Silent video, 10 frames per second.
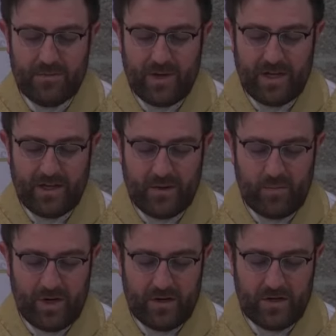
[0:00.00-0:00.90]
not
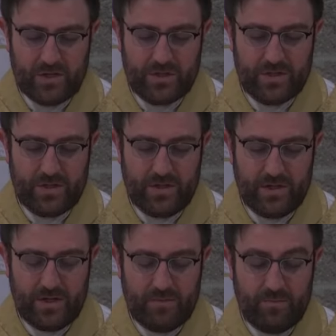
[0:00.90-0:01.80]
perish,
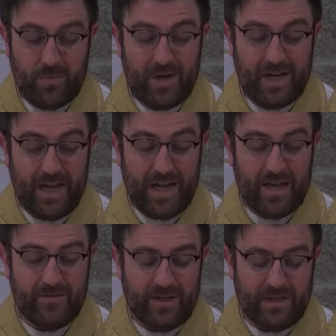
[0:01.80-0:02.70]
but might have
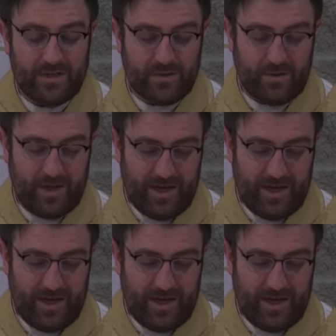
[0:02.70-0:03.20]
eternal life.